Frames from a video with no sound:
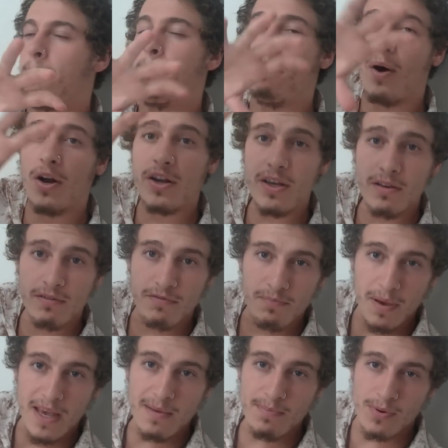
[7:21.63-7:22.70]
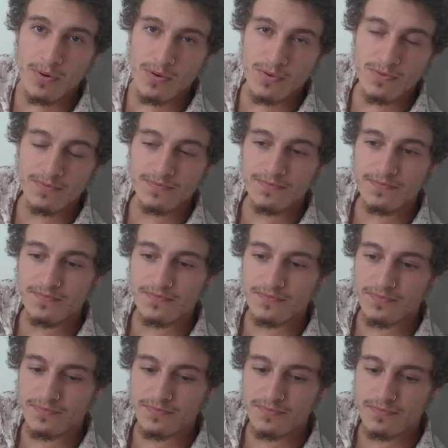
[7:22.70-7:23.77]
body of people
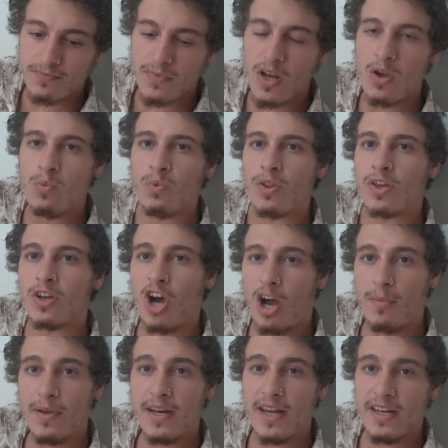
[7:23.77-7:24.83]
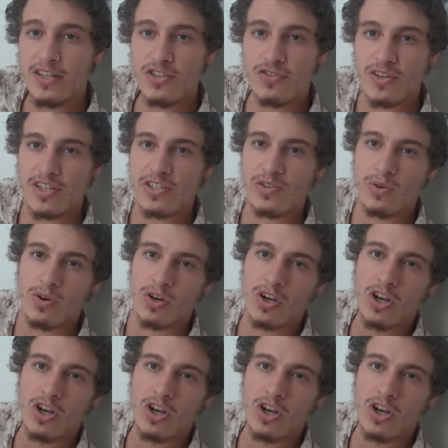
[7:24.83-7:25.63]
with common interest or